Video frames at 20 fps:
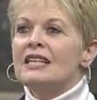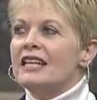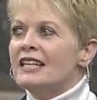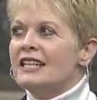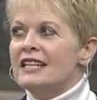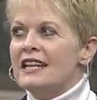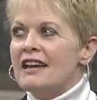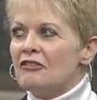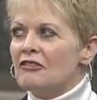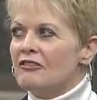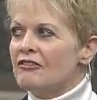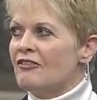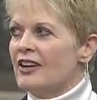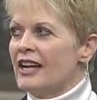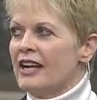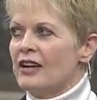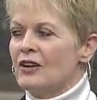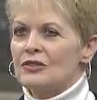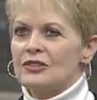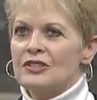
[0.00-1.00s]
Never
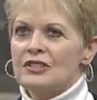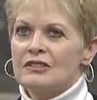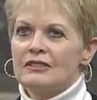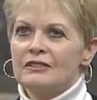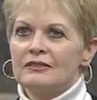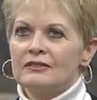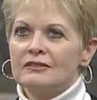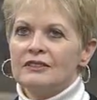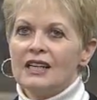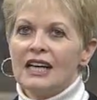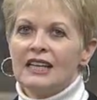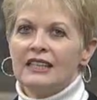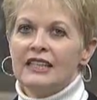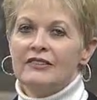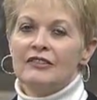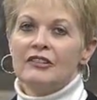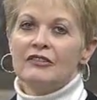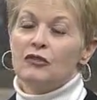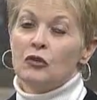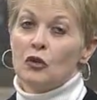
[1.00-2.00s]
fails. I
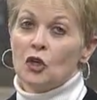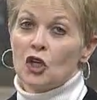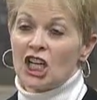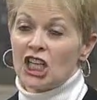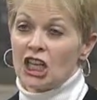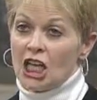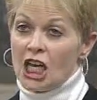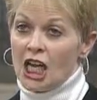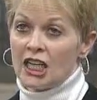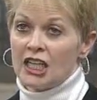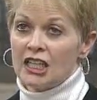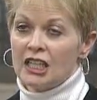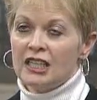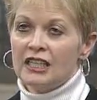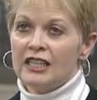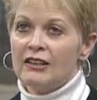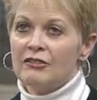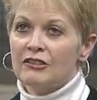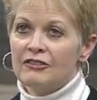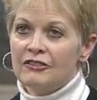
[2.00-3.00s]
leave at 4 o'clock.
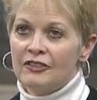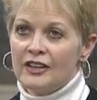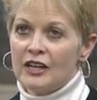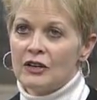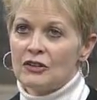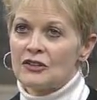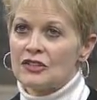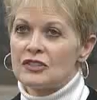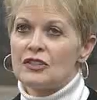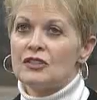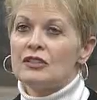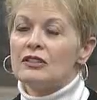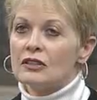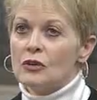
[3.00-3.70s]
Never fails.